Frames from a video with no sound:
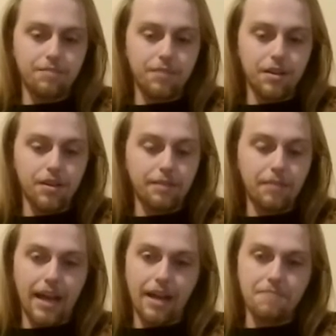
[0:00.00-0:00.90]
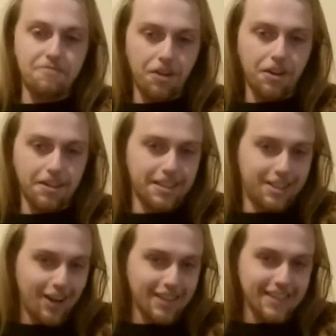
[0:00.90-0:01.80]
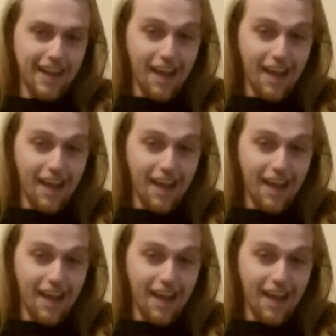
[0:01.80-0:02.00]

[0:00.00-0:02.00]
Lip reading: but like, man, I'm fucking exhausted.